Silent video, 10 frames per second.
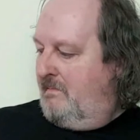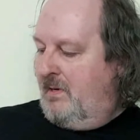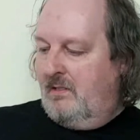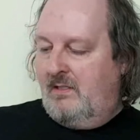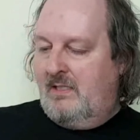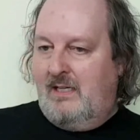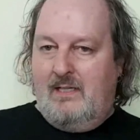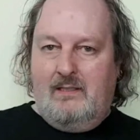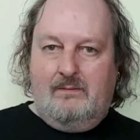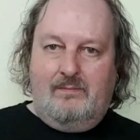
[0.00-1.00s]

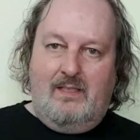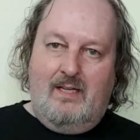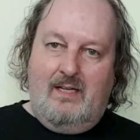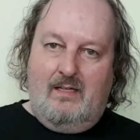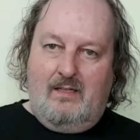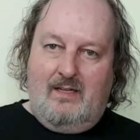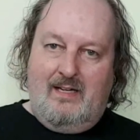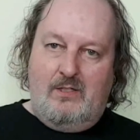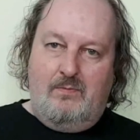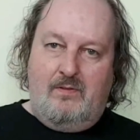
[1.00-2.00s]
but
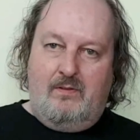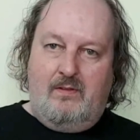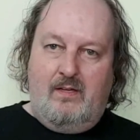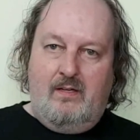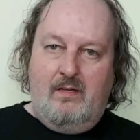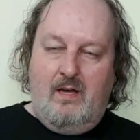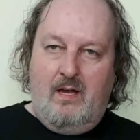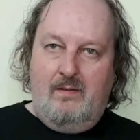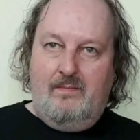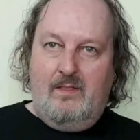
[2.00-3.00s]
announcement of the
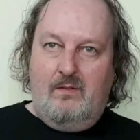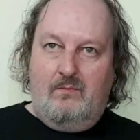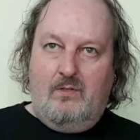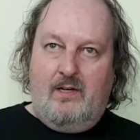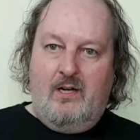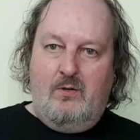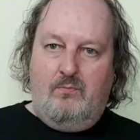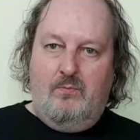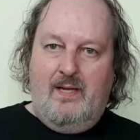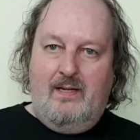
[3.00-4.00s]
what I hope will be